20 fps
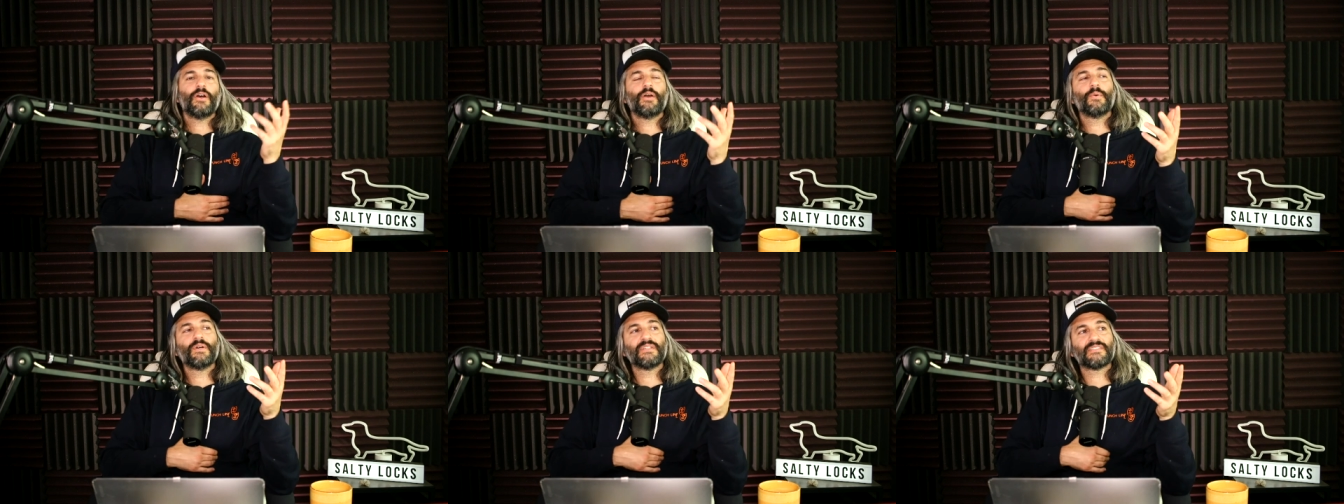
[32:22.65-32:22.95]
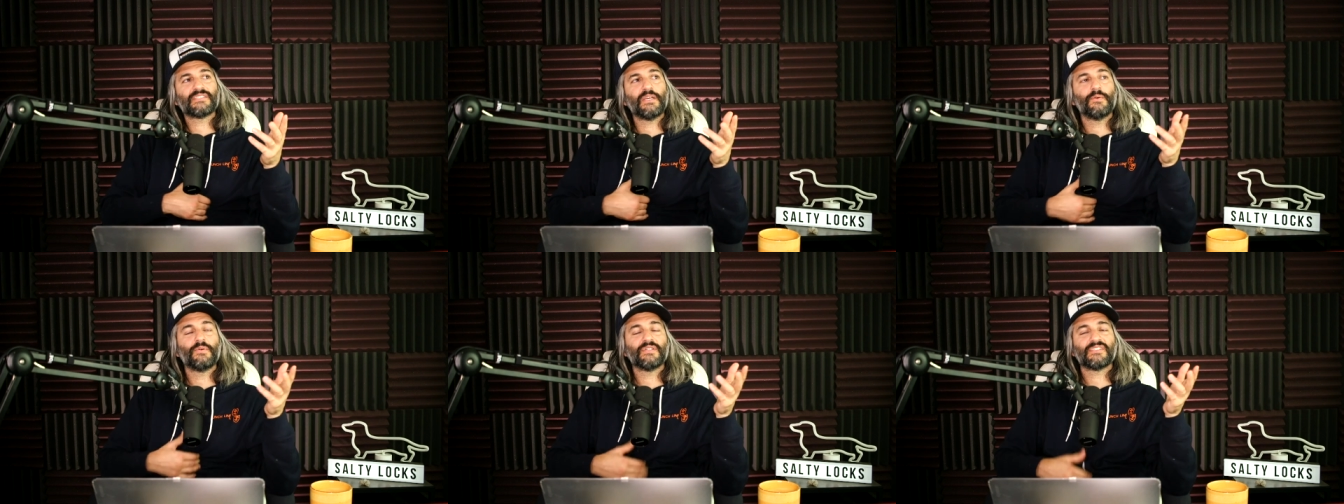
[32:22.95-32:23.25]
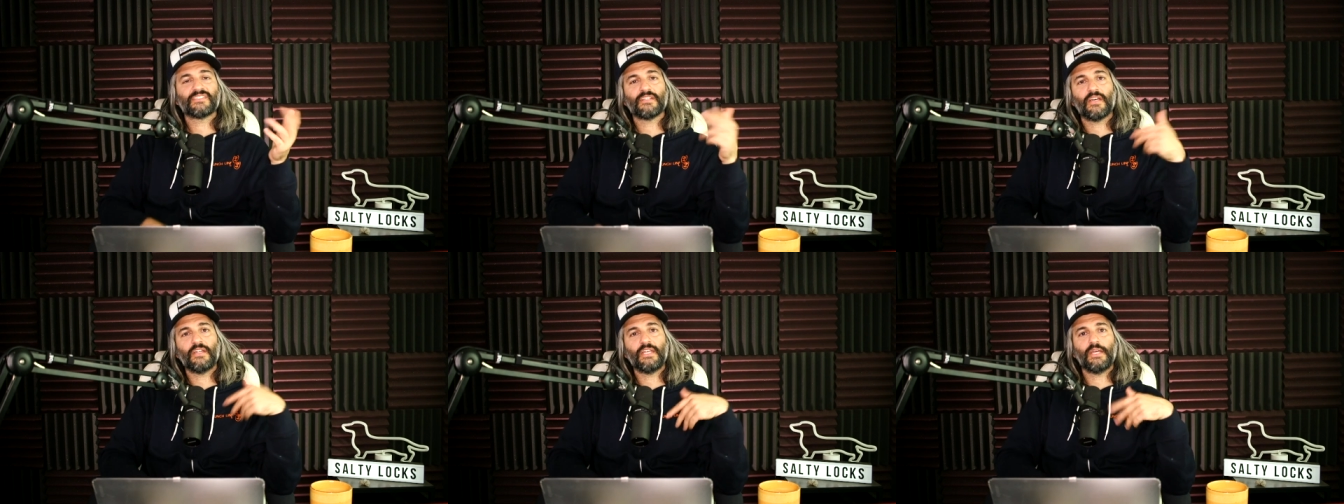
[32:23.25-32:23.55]
So it was
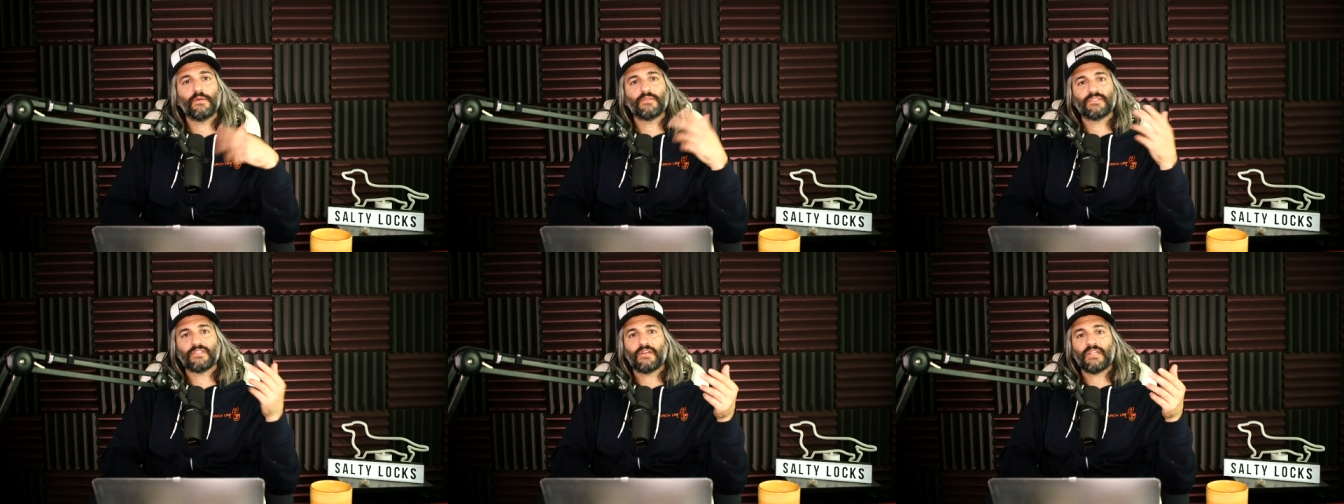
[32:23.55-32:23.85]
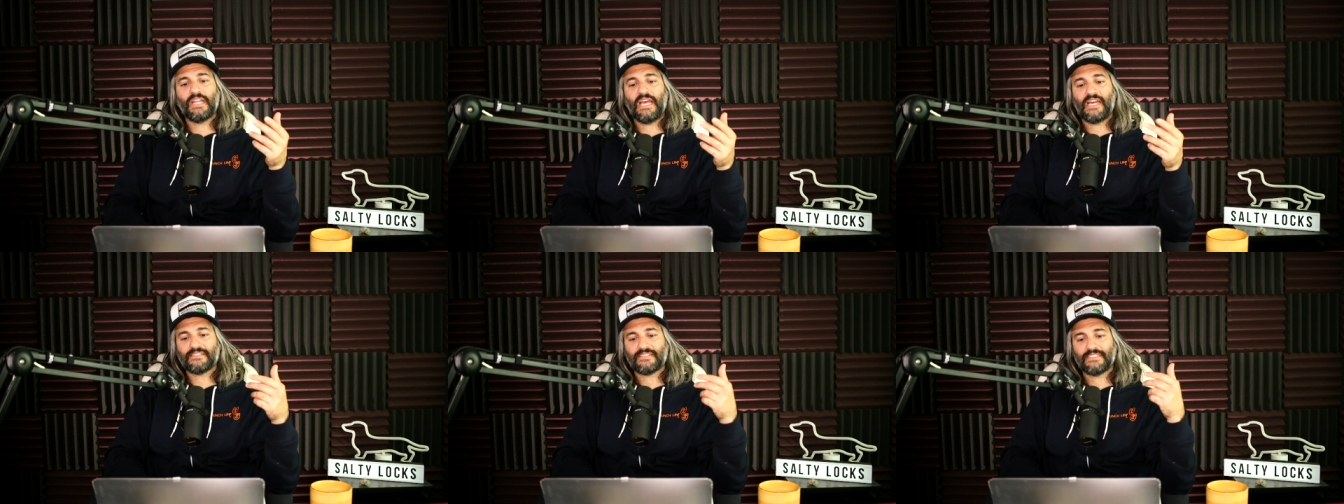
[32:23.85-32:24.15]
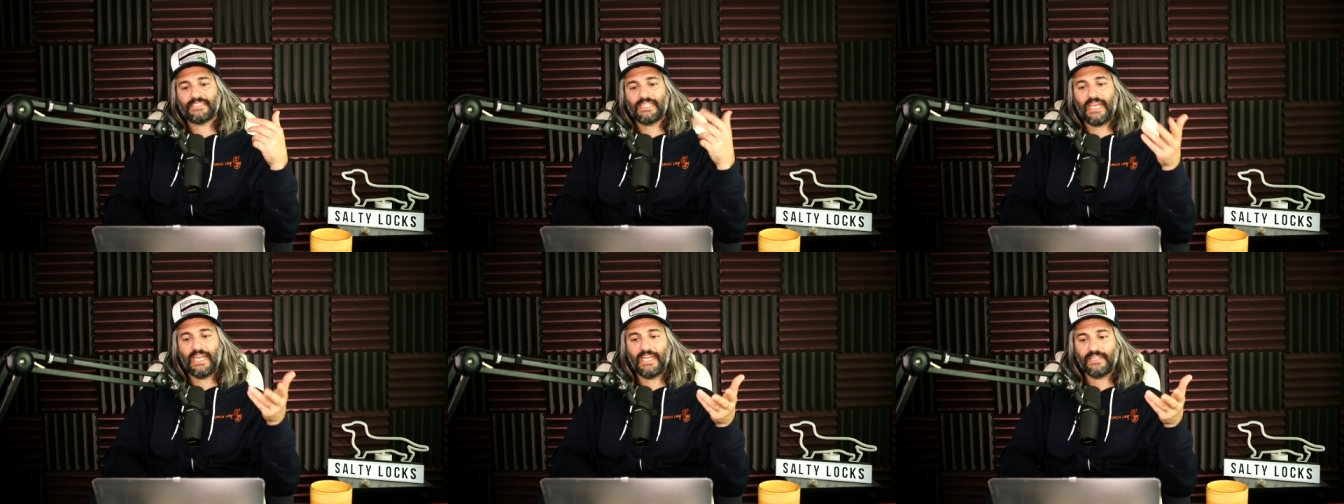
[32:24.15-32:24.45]
Sunday. It was our last
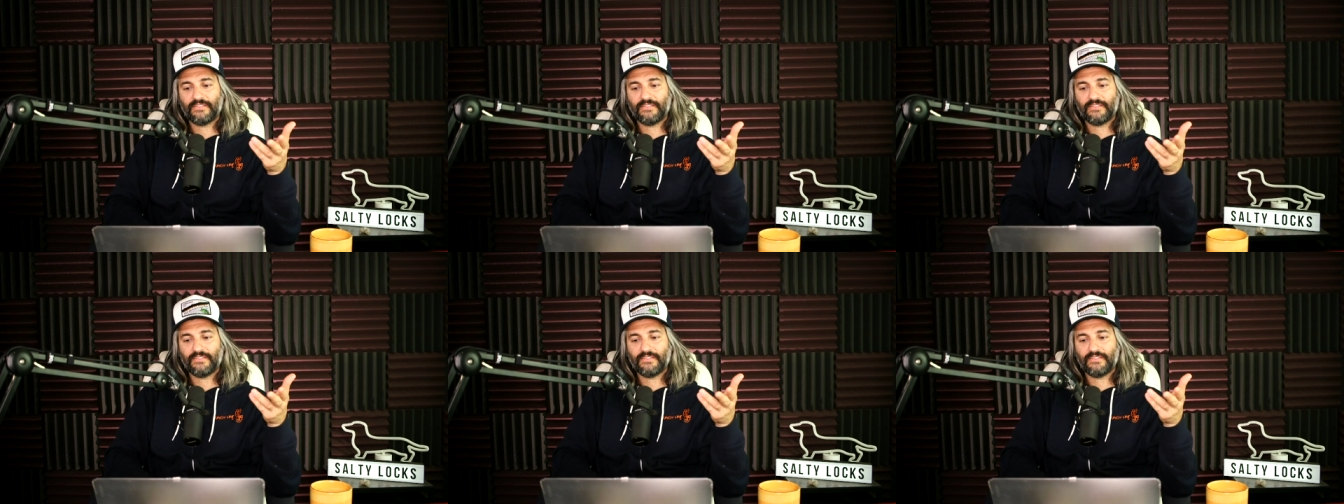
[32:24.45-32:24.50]
day.